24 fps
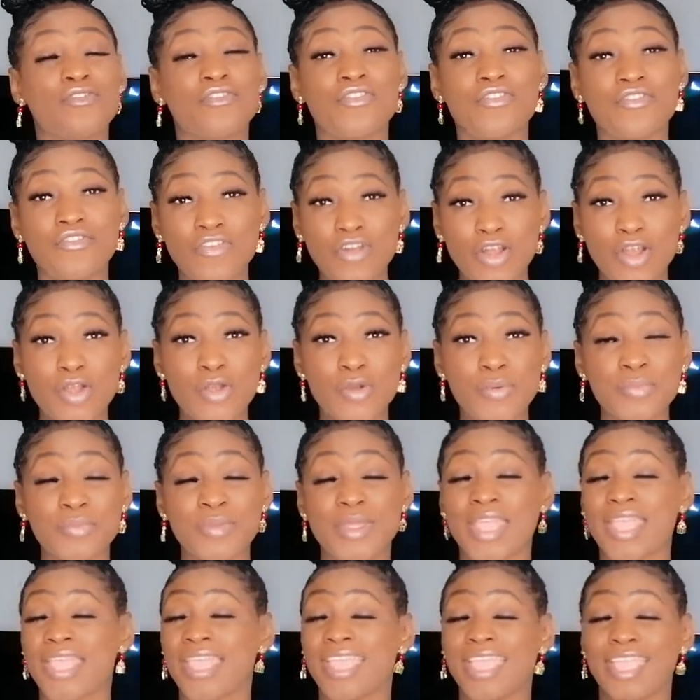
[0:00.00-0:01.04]

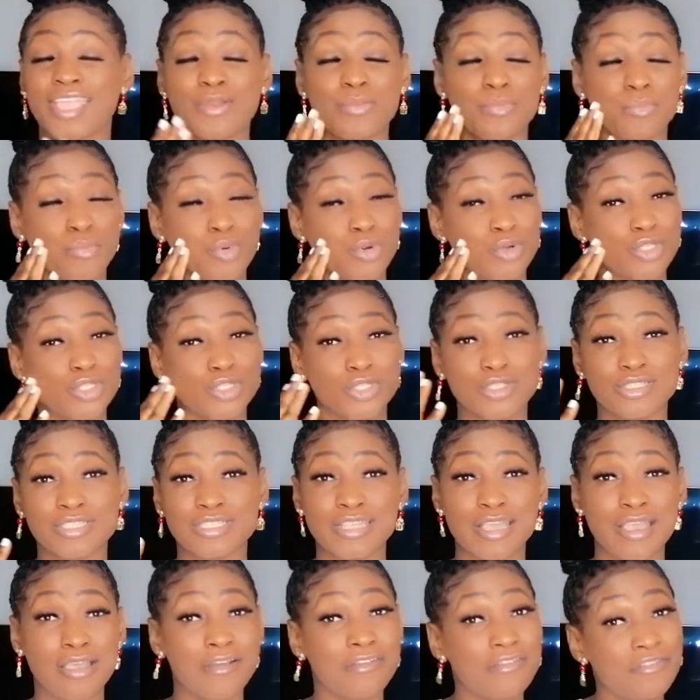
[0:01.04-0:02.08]
firm, and
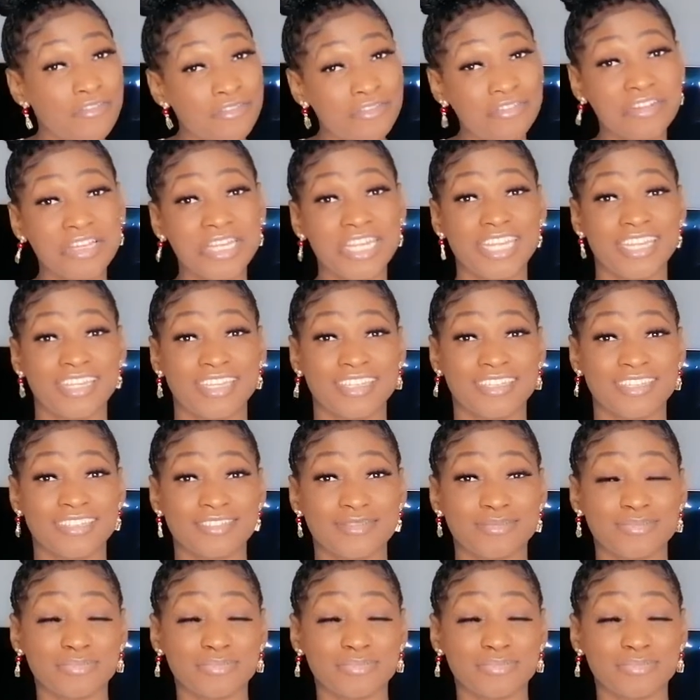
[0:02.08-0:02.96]
Botox free.